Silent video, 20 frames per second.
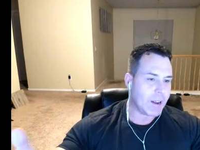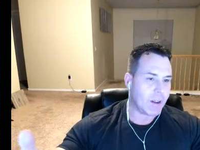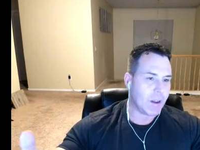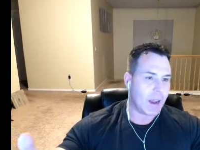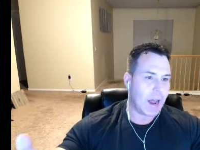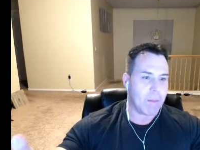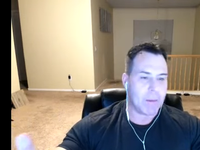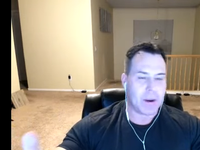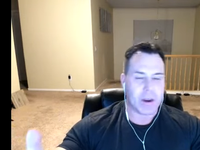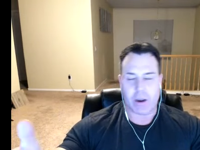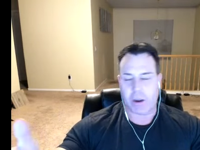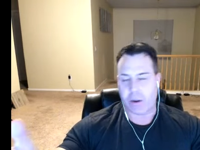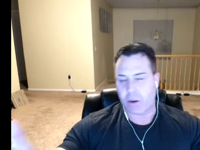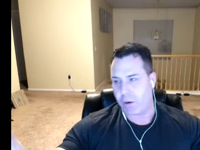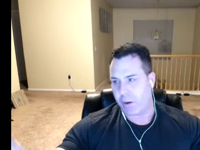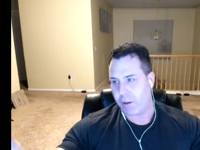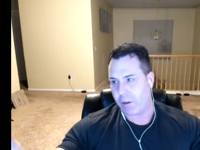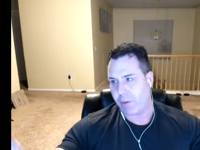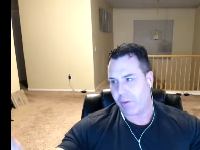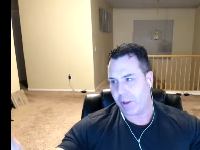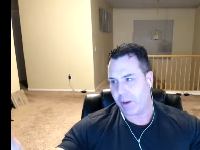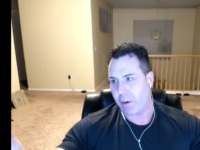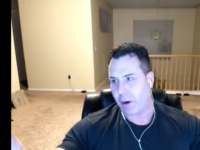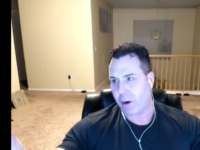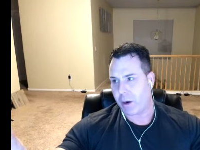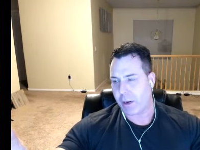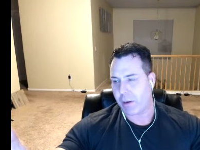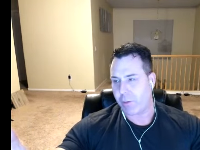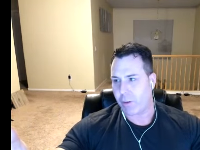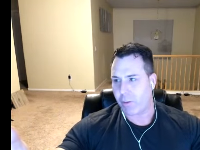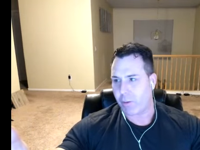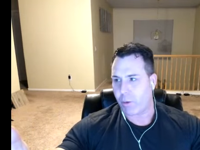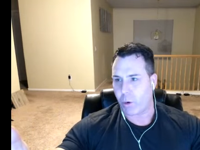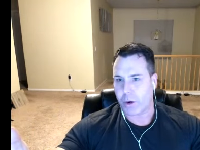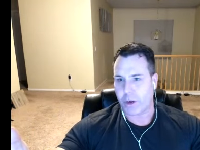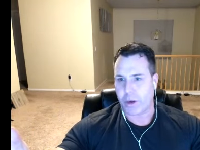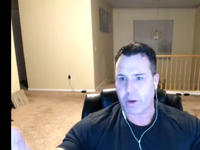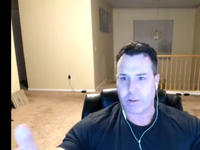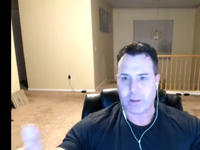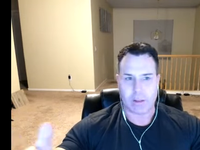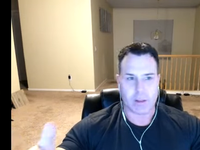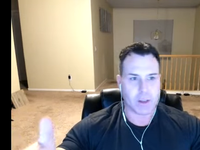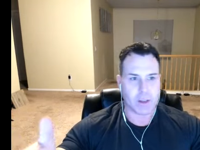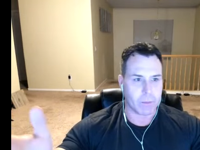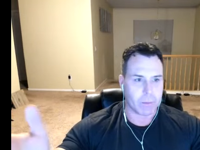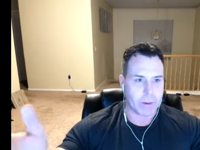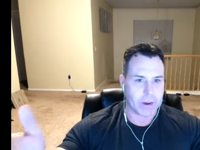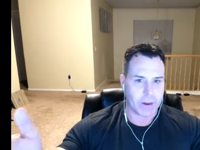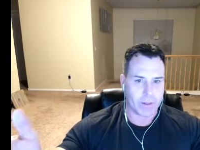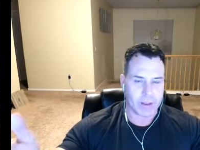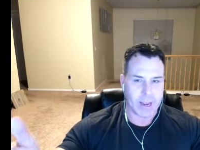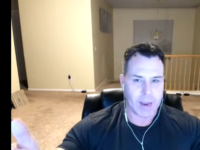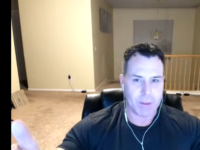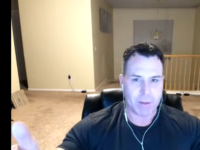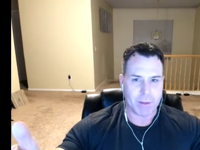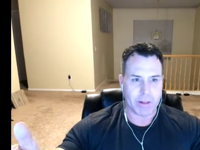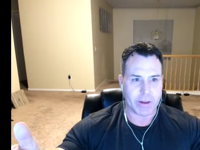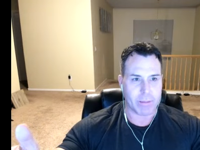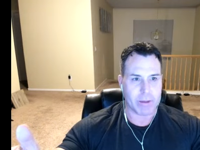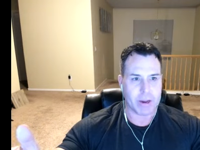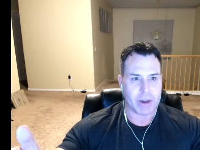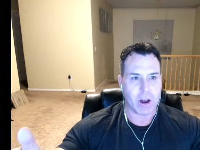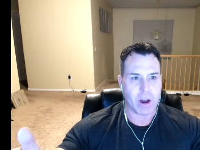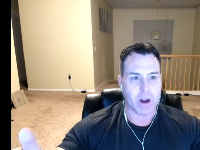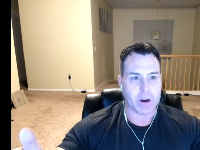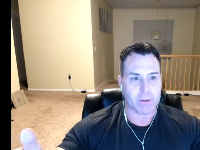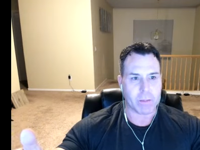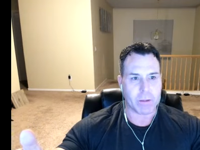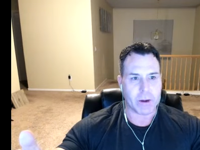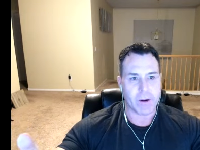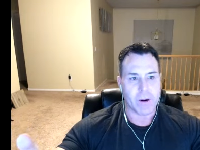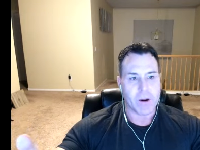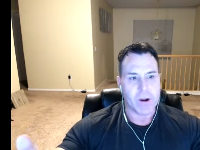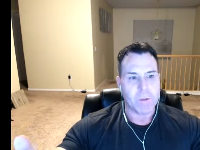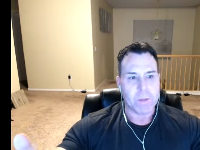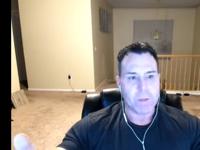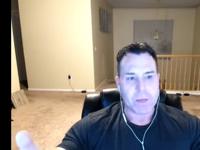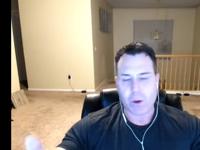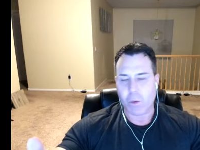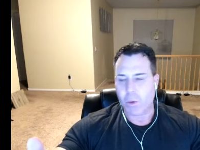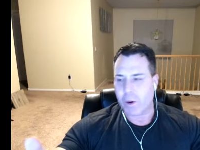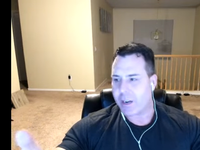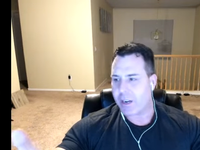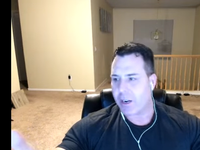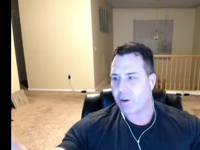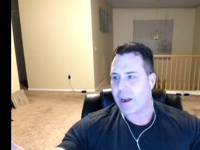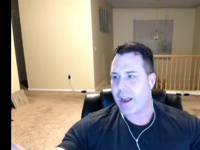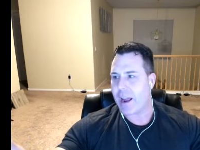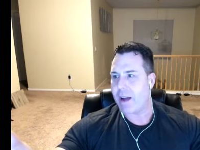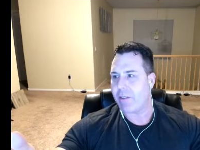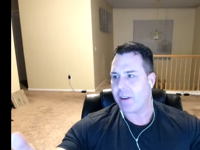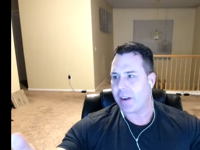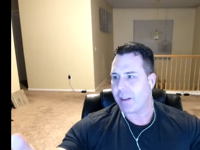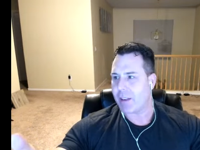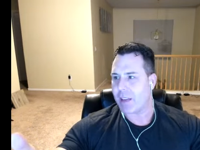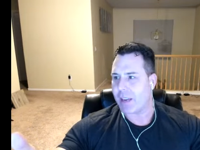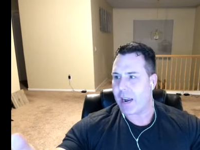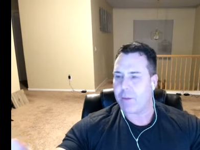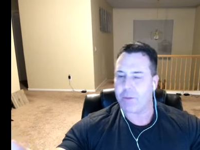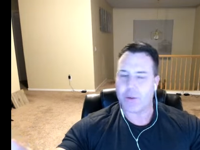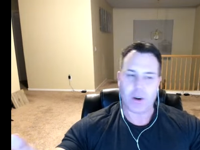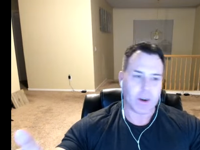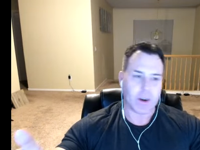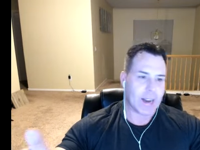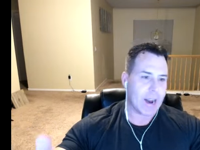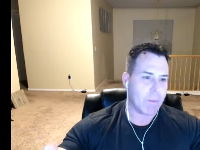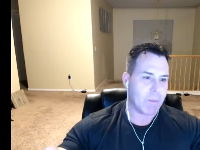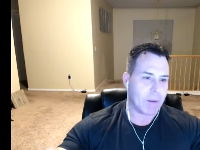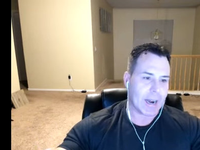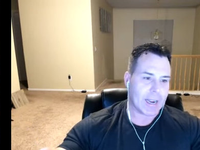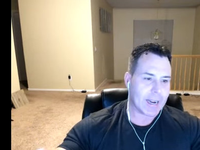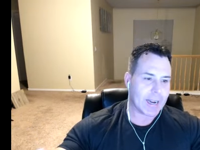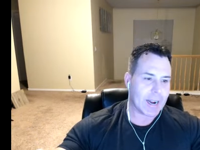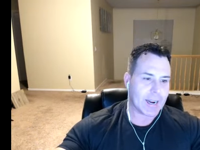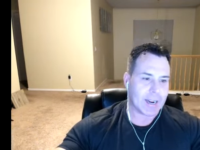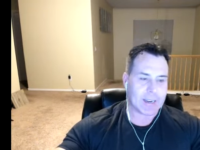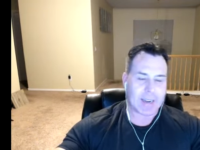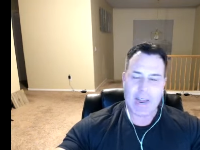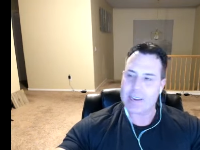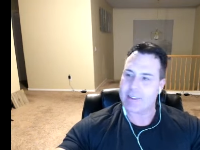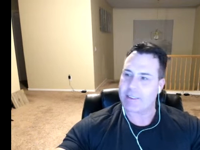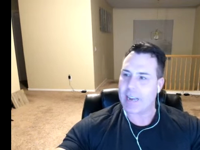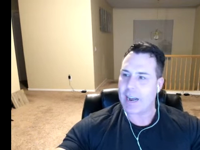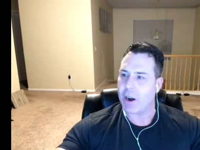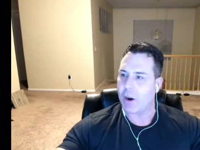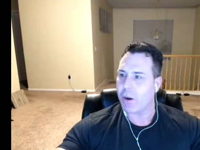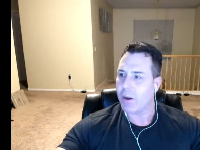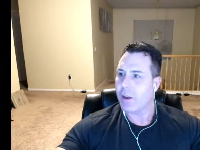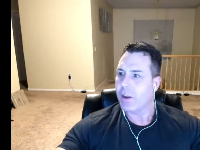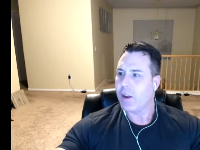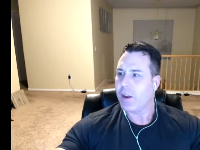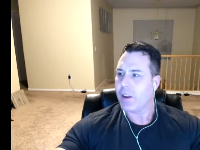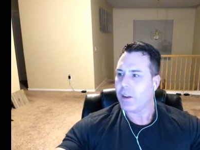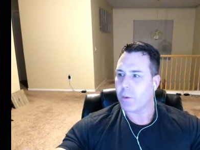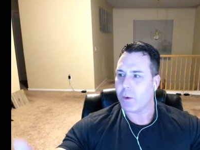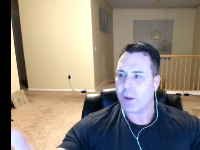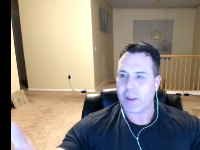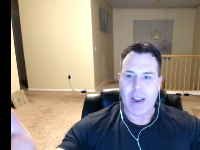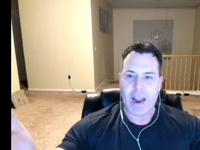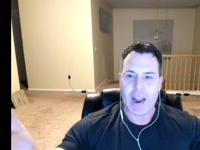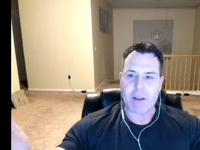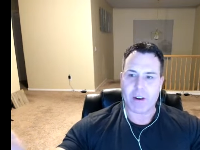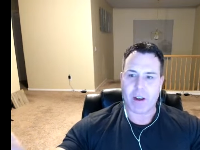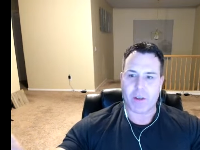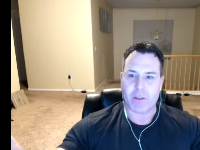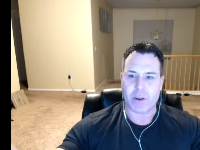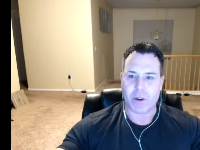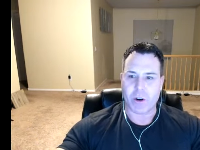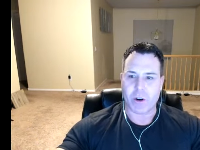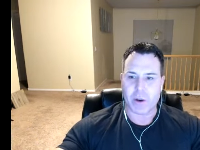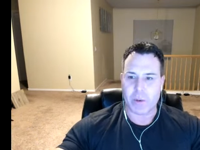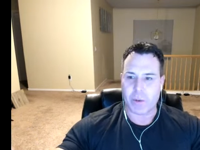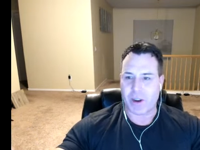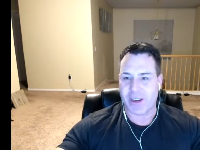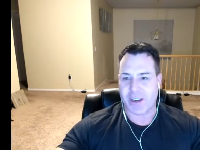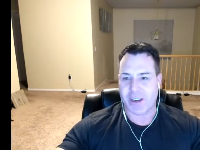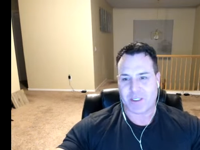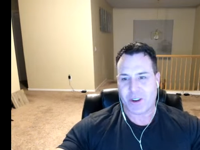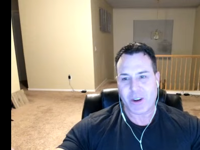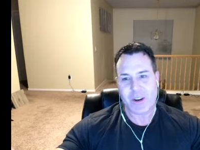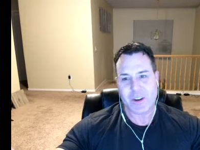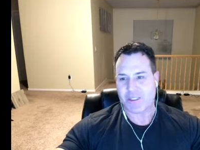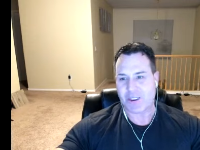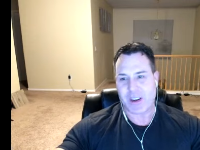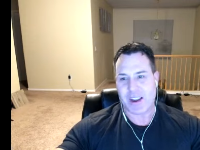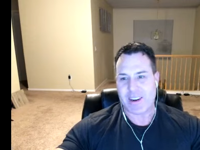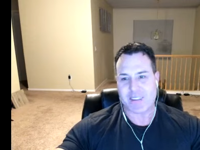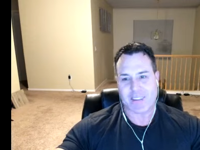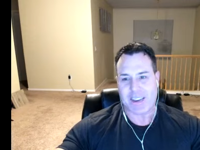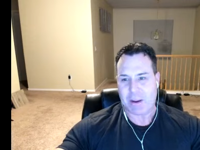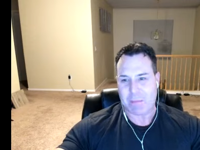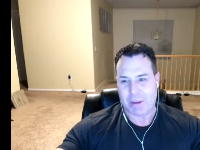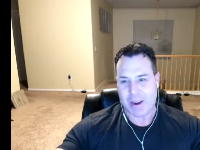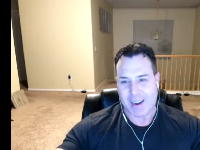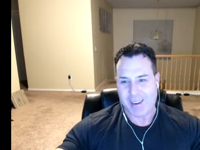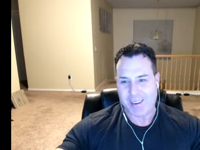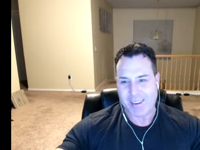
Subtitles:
I've been doing affiliate marketing for 4 years. I think you've been in the game a little bit longer, but you really don't have anything. After a campaign kind of dies out, you really have nothing. You're only really as good as your last campaign.